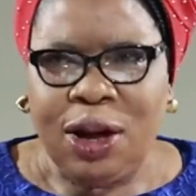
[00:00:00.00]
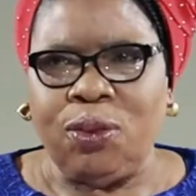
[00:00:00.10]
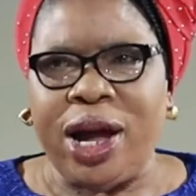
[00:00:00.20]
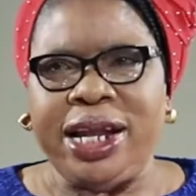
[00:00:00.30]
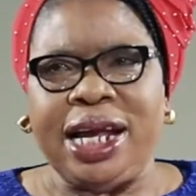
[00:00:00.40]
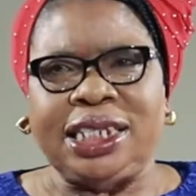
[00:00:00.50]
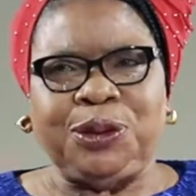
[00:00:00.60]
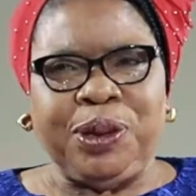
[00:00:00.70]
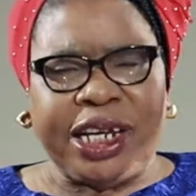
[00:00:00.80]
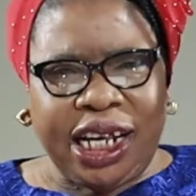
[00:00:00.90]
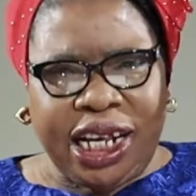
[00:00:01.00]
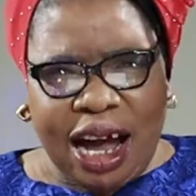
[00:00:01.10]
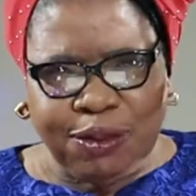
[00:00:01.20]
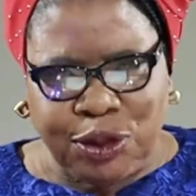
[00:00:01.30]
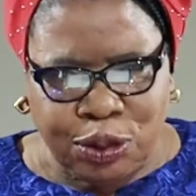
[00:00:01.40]
When they speak in the
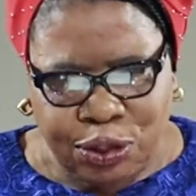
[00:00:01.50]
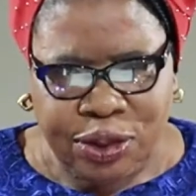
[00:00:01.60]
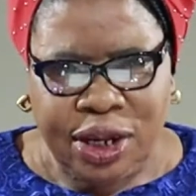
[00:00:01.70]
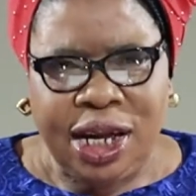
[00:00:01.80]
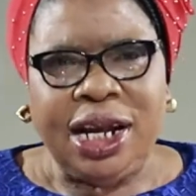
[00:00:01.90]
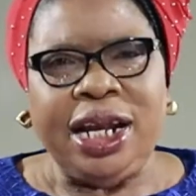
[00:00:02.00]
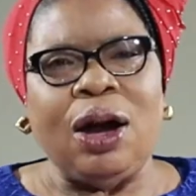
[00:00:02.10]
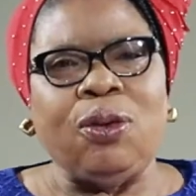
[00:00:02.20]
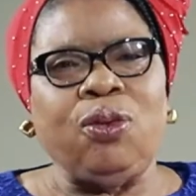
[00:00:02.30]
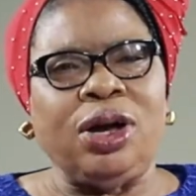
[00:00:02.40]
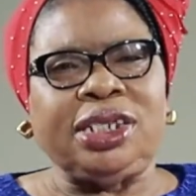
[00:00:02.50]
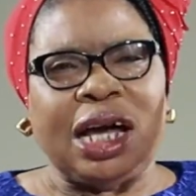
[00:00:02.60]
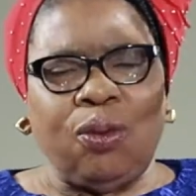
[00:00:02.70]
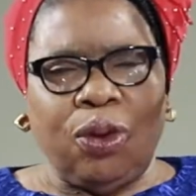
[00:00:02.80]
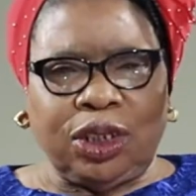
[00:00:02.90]
afternoon, their words
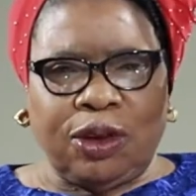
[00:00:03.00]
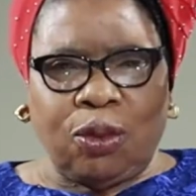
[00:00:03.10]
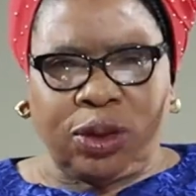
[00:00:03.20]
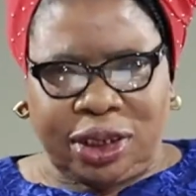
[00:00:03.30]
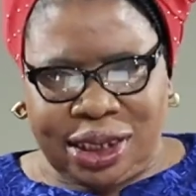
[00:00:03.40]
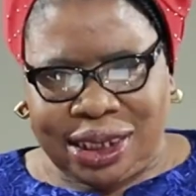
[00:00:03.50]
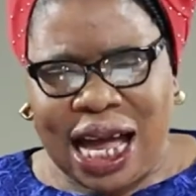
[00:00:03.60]
are words of curses.